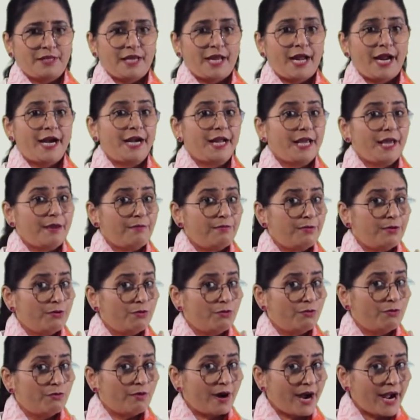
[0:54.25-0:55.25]
And if you
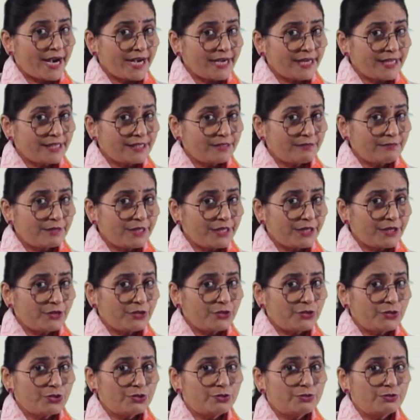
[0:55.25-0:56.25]
find this video
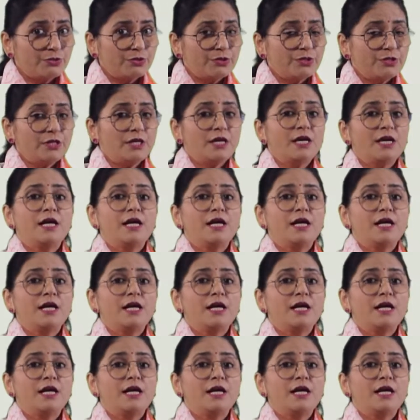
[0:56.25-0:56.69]
useful,